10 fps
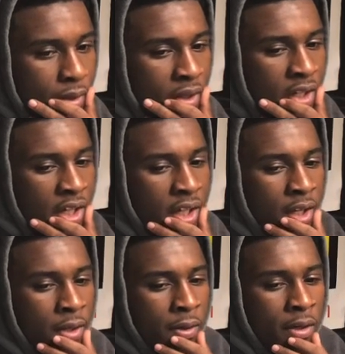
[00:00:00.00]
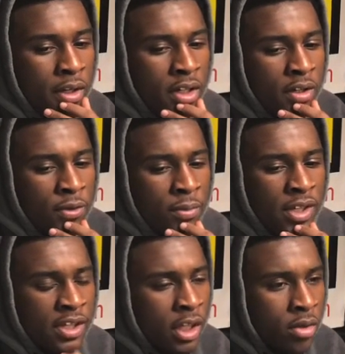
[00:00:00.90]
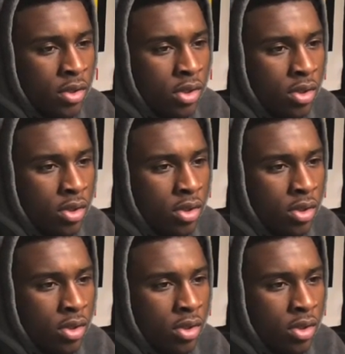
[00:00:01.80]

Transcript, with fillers: Lil' Kel uh, from East Saint Louis?